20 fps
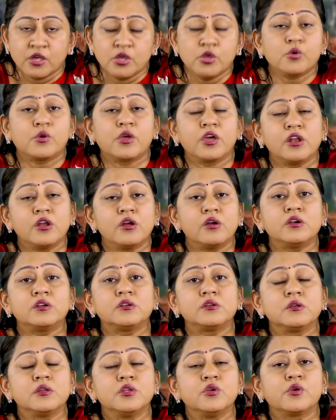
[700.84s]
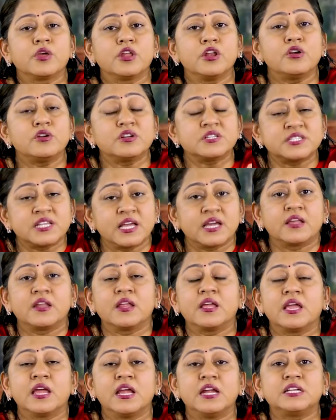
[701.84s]
You cannot
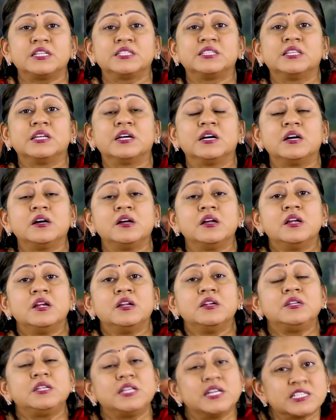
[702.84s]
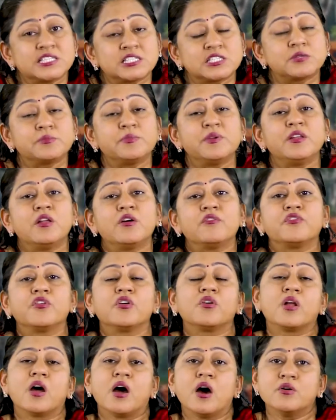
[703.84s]
segregate the dustbin of
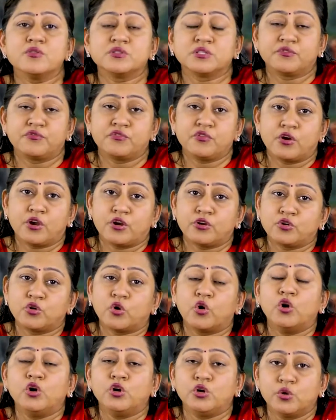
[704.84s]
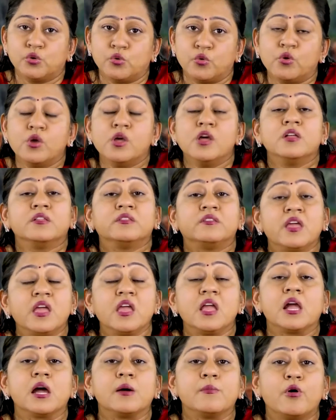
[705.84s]
your house if you are told to.
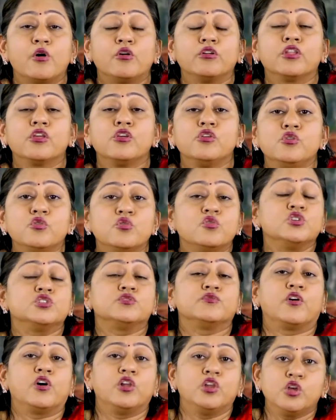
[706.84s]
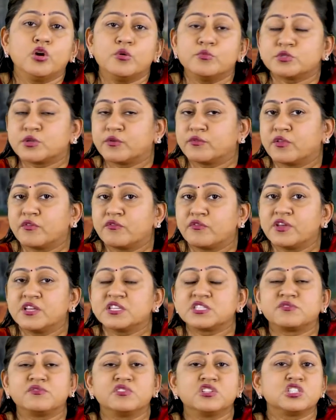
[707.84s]
Think about the huge volumes of the
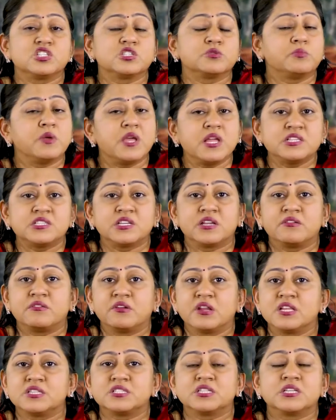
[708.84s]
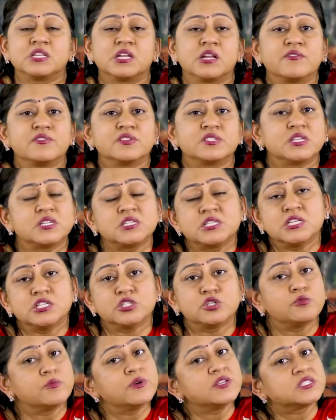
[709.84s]
waste which is being generated in our
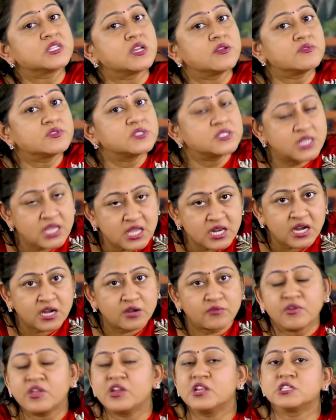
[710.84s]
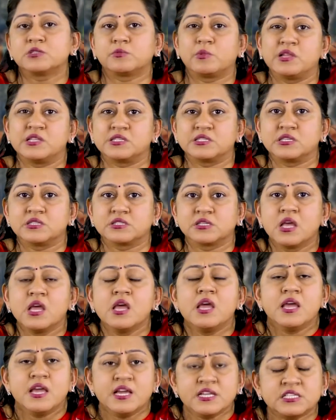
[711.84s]
cities. You must have seen at various places.
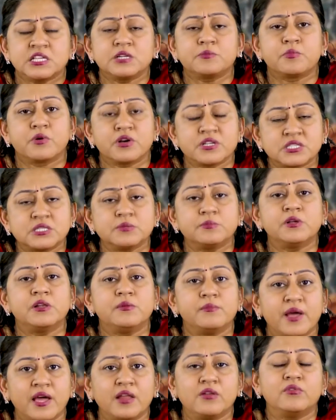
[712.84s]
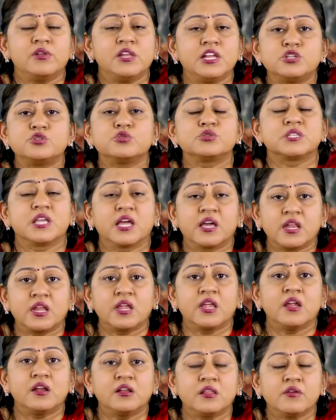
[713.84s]
Is it possible manually to
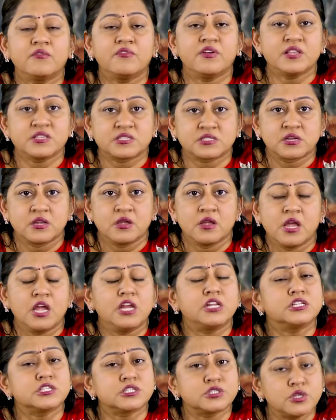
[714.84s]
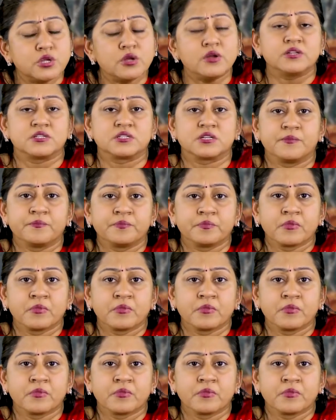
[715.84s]
segregate the waste? It is not.